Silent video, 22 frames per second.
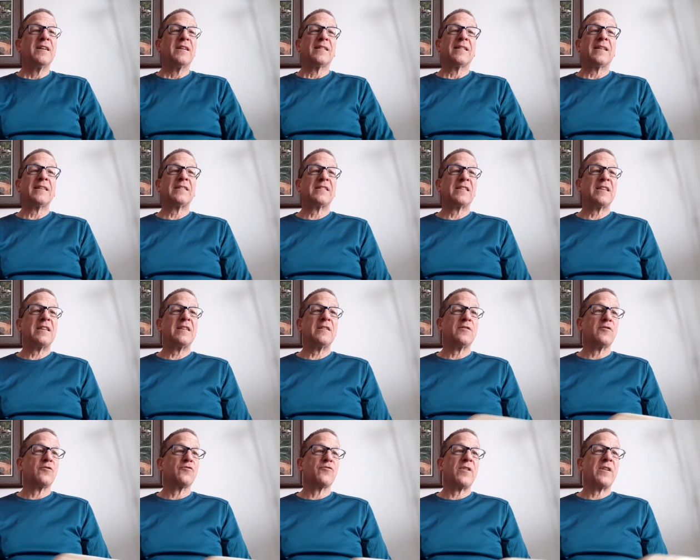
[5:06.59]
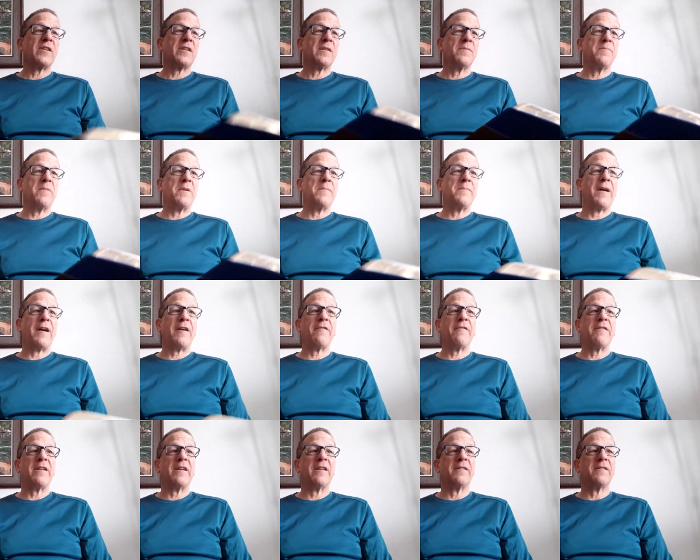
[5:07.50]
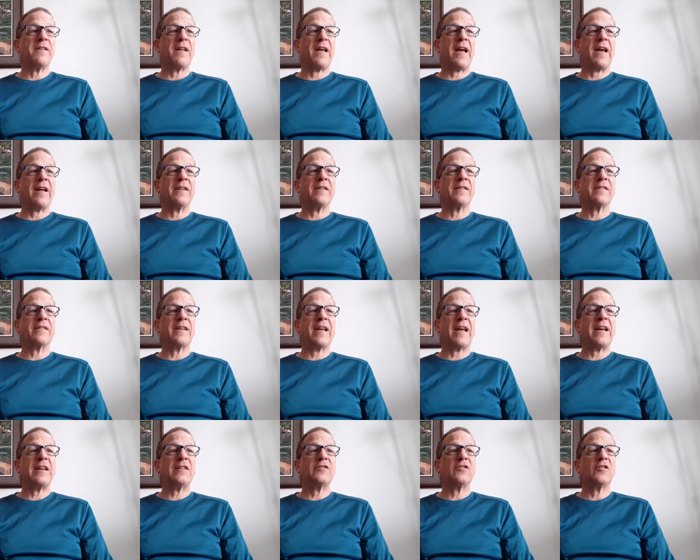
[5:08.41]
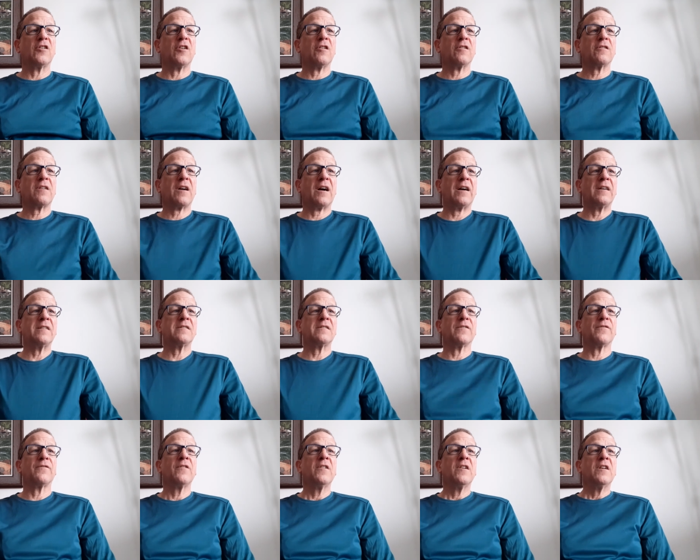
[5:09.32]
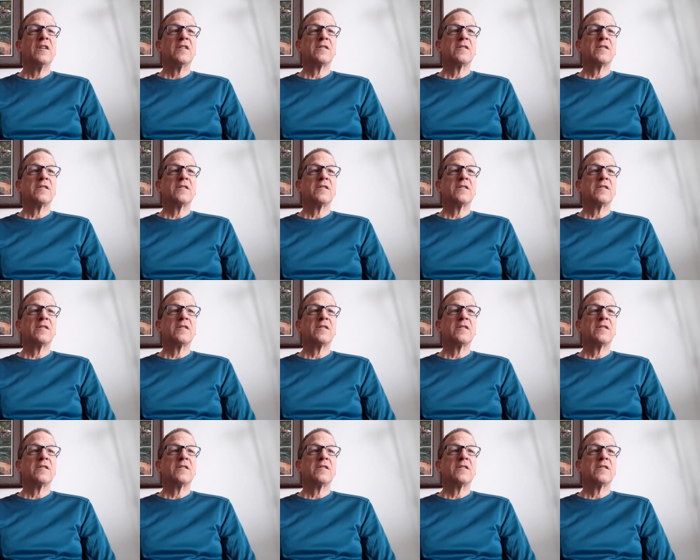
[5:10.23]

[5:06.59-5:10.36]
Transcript: let's eat and drink and be merry and, and engage in all kinds of